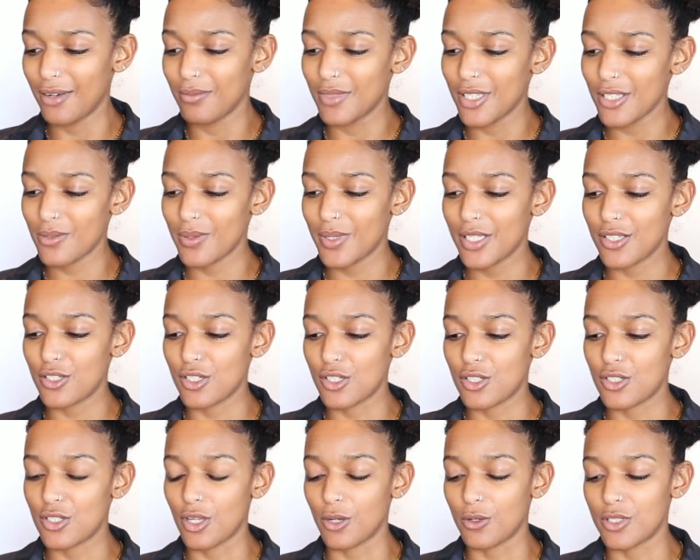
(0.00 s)
This one is
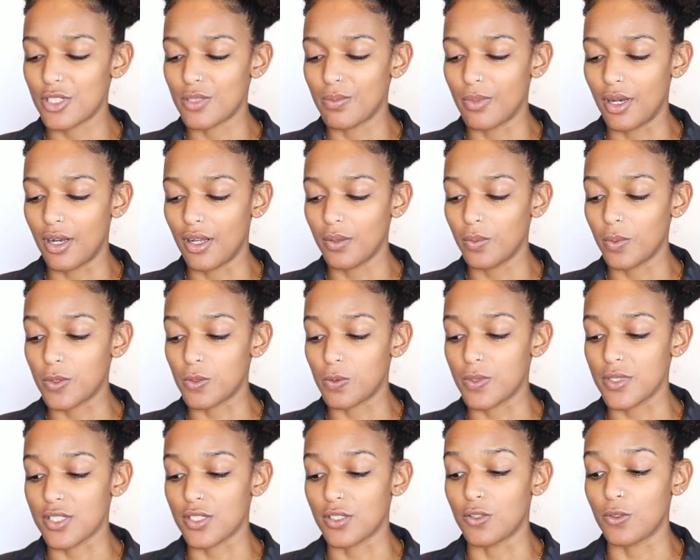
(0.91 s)
just so small, which
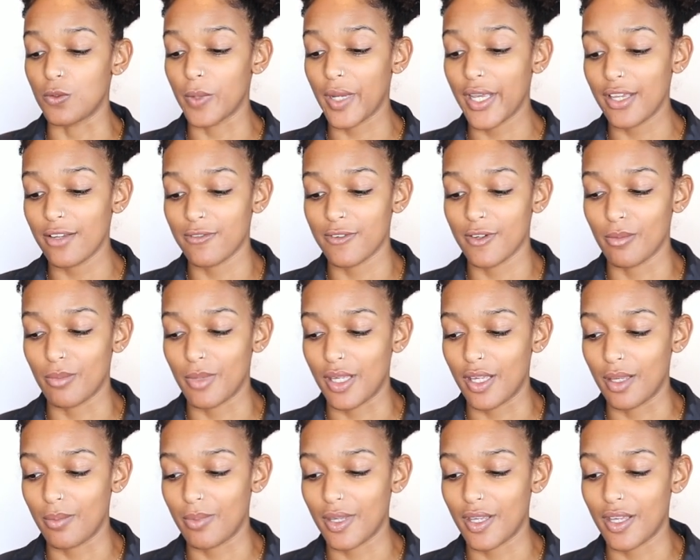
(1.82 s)
was great for
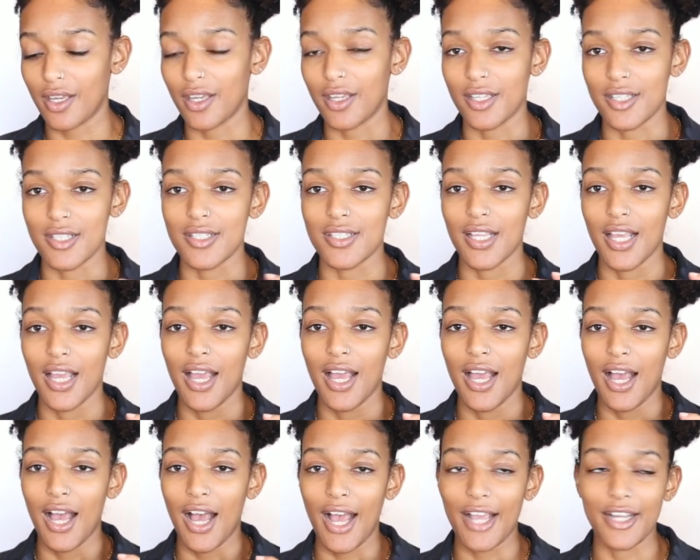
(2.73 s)
me because
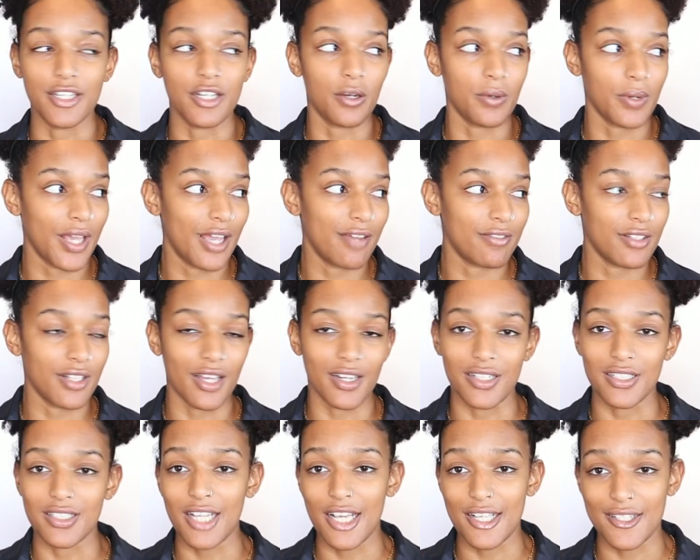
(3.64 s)
I don't have a lot
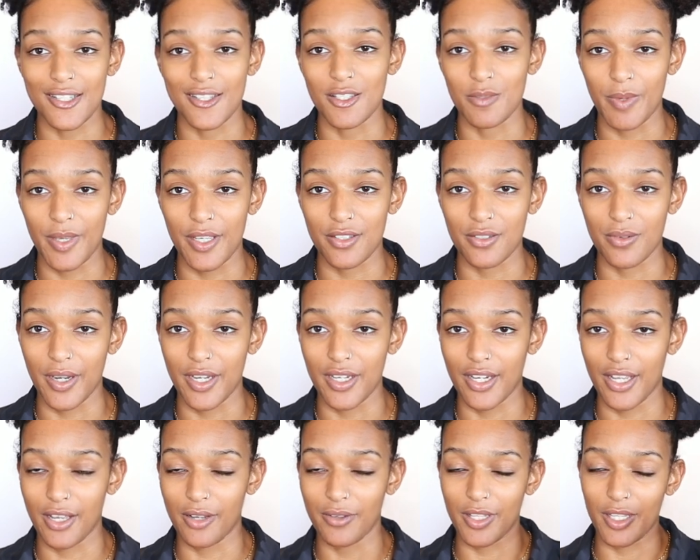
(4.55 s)
of desk space
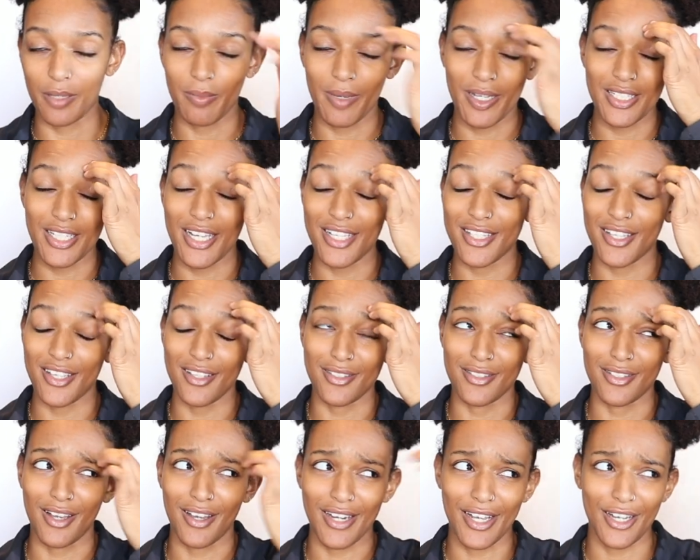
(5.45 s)
right now. Like, my desk is
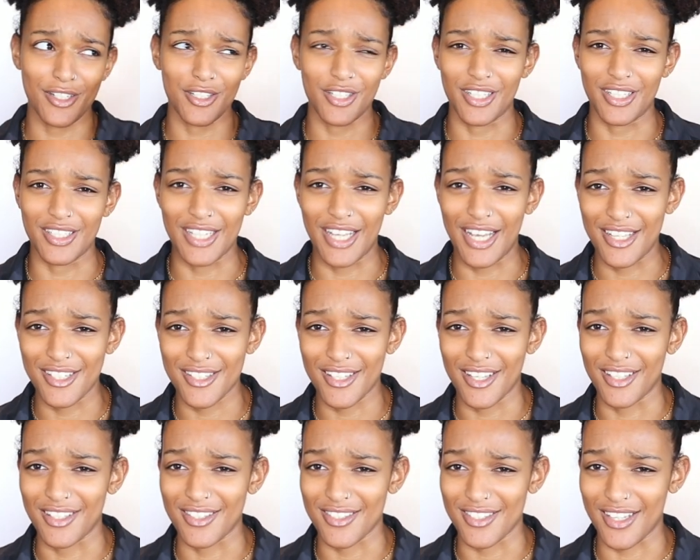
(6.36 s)
not actually a
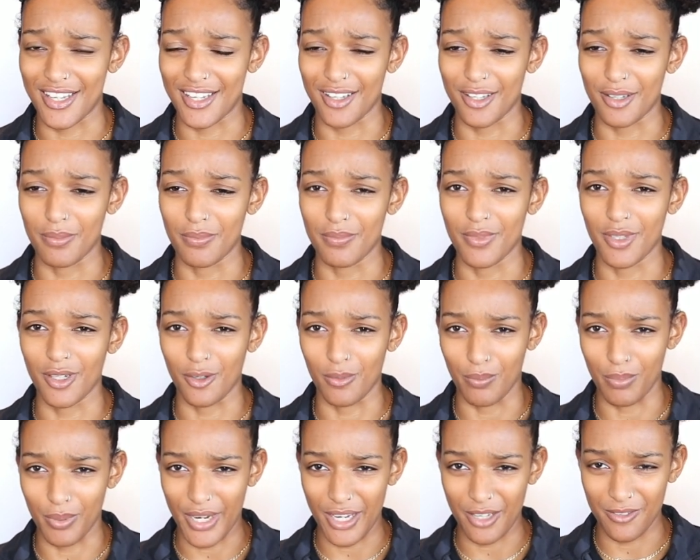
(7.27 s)
desk. It's like a little
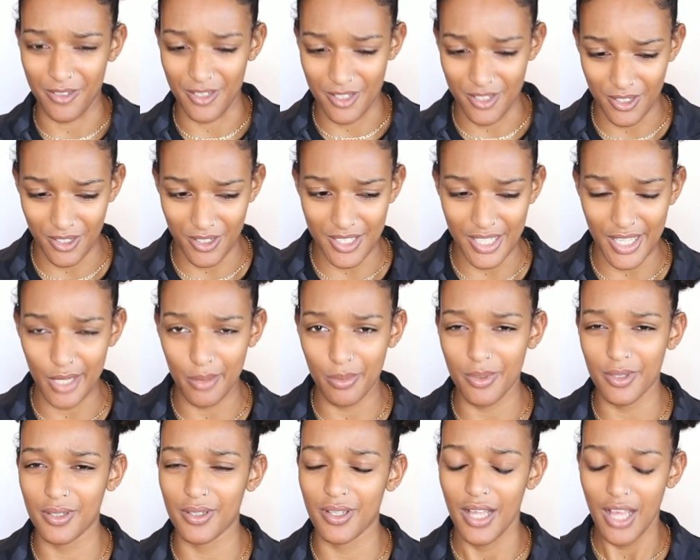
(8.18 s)
breakfast nook
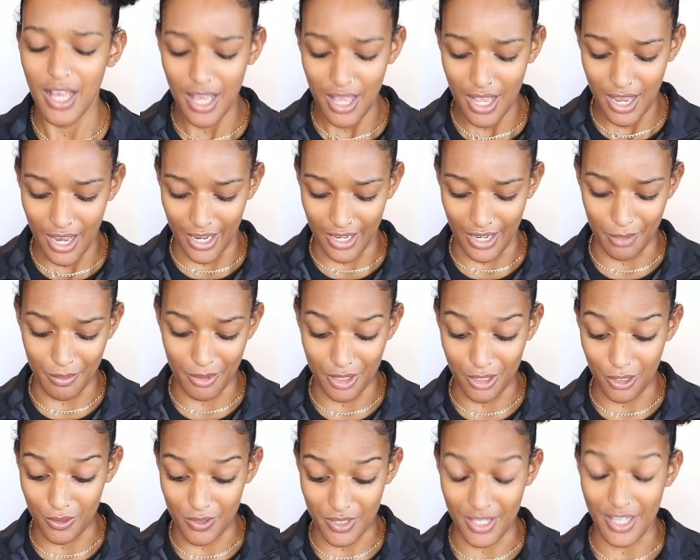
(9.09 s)
table, and I've
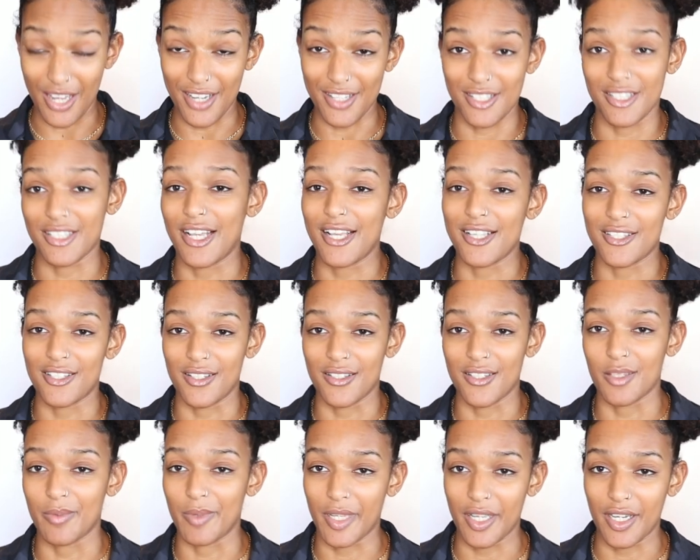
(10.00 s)
been using that as a desk
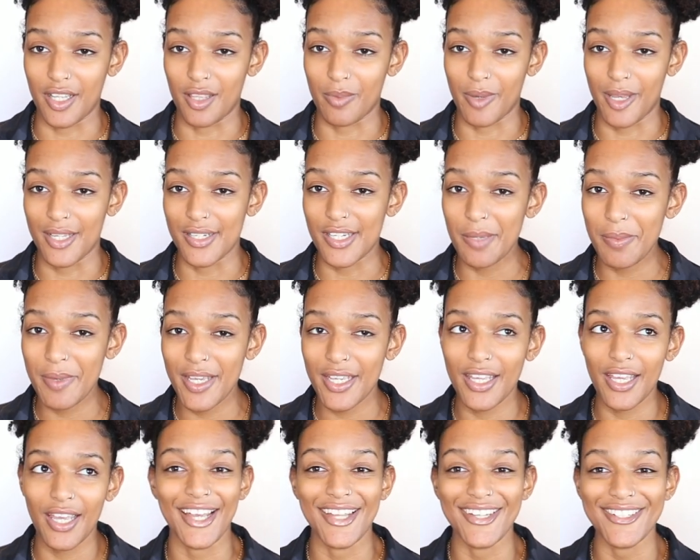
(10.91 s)
since the beginning of the
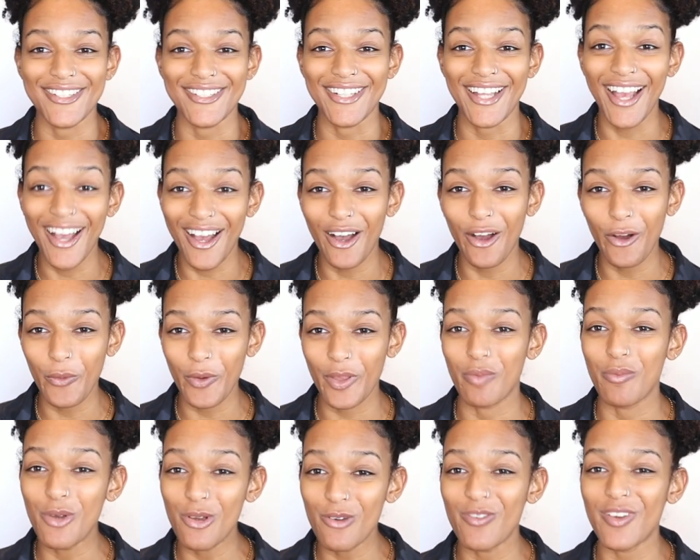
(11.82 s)
pandemic. And now,
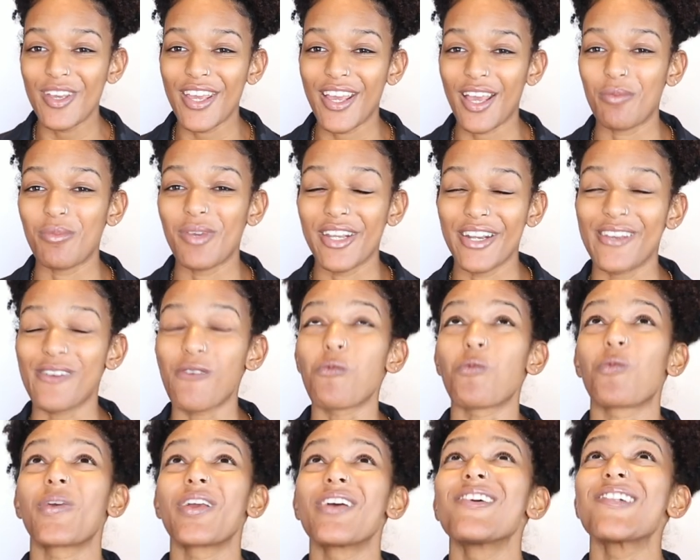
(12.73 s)
with moving, I'm getting a
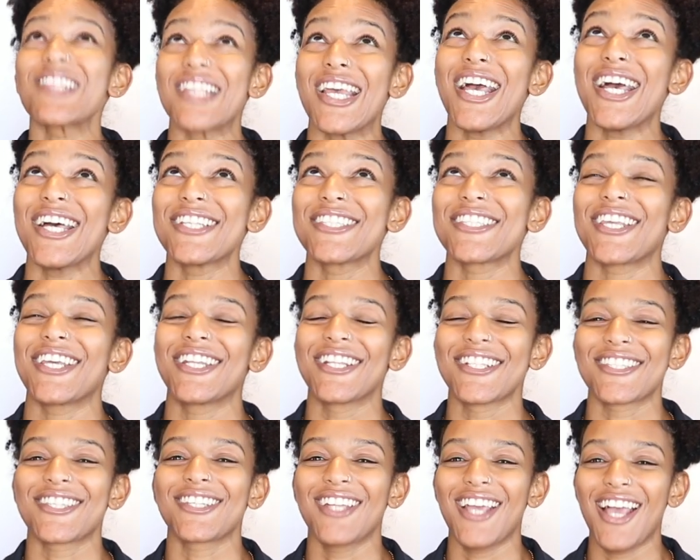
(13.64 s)
real desk, and
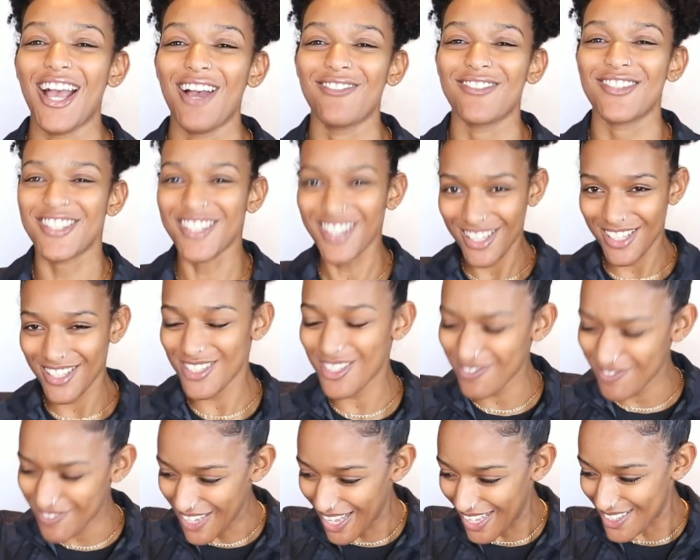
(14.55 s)
it's going to have tons
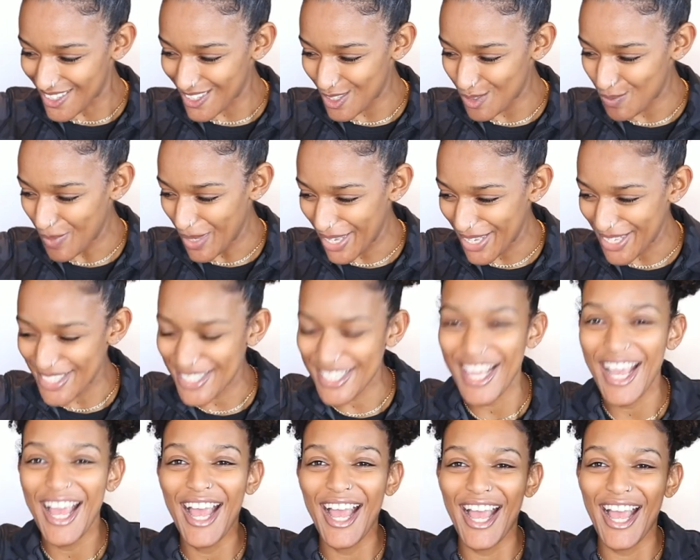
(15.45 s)
of desk space,
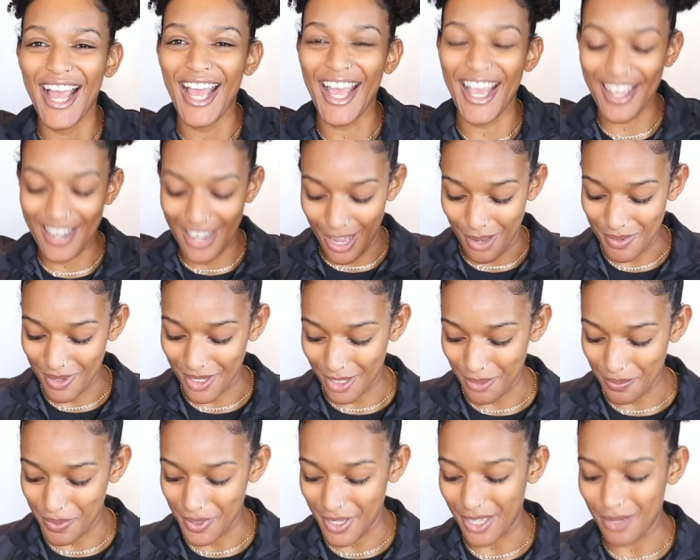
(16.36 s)
and I'm
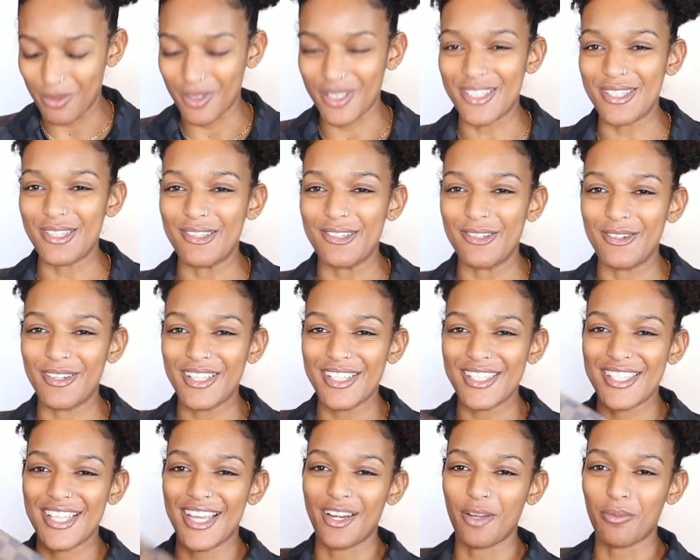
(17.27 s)
going to be able to
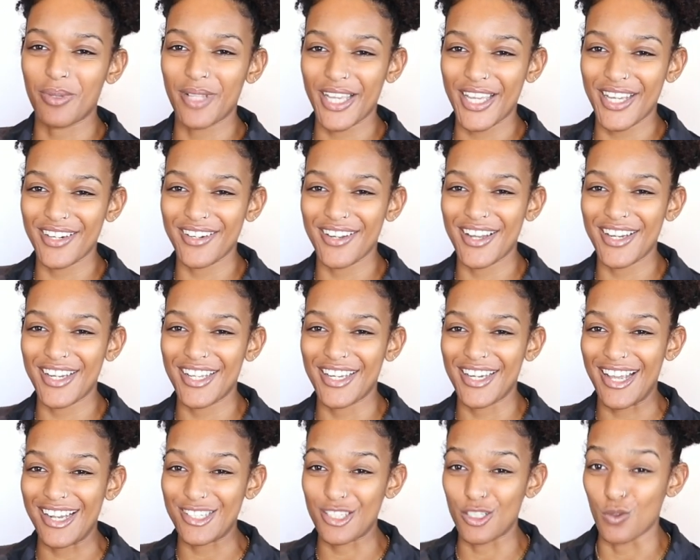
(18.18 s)
set a planner on it
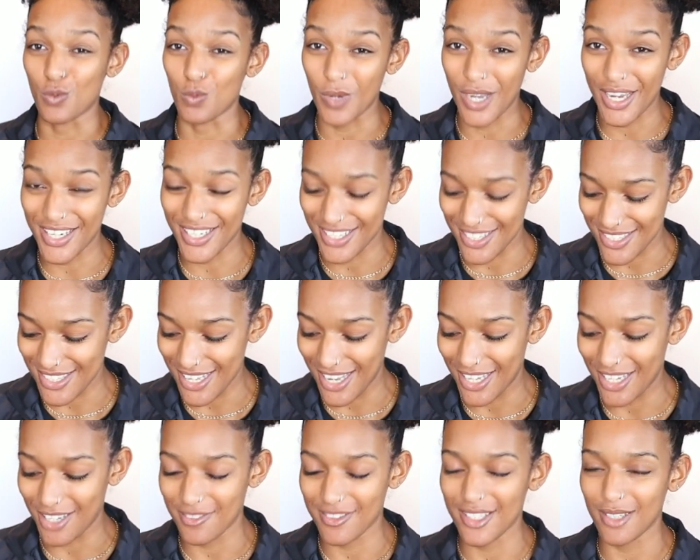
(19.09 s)
and actually write
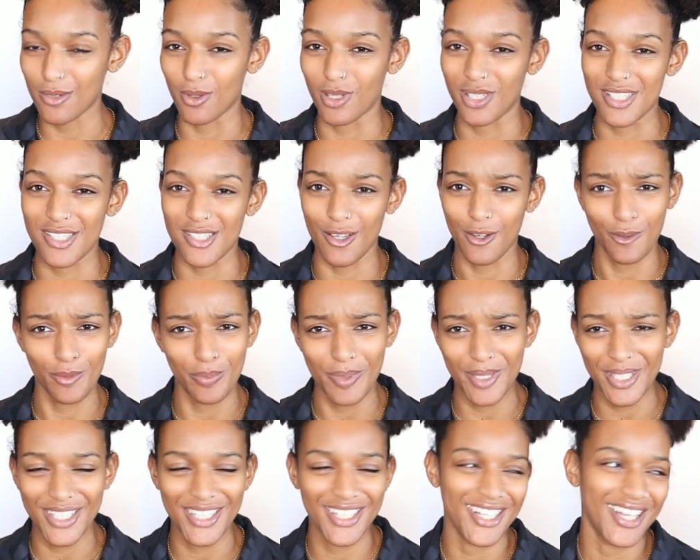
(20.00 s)
inside of it while it's
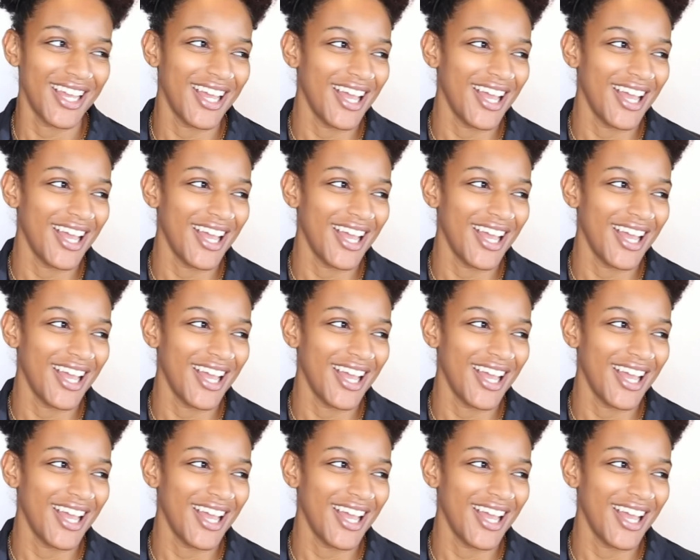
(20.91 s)
open.